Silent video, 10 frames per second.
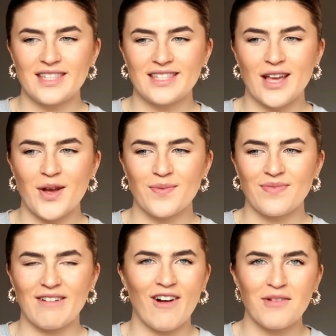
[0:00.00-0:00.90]
So
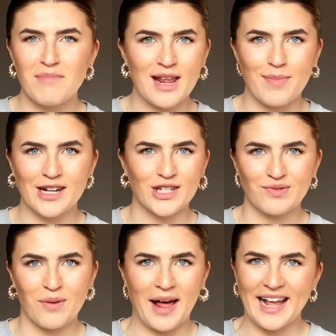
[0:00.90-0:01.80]
there aren't many pictures
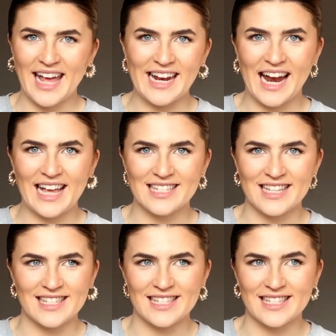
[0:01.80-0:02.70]
from like in
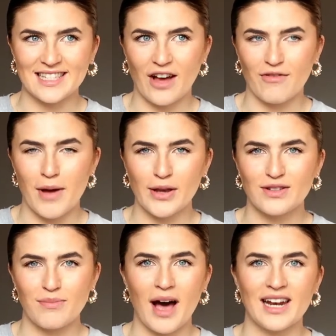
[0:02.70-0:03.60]
lessons and stuff.
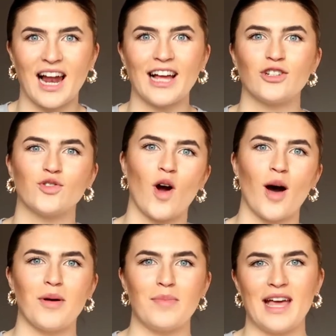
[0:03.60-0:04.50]
Most of mine are like
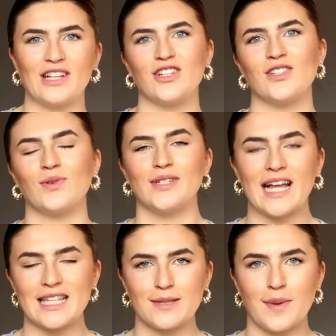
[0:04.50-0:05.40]
drama pictures or
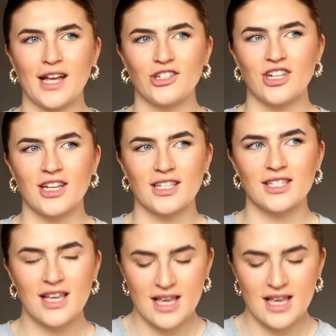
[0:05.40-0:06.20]
dance pictures.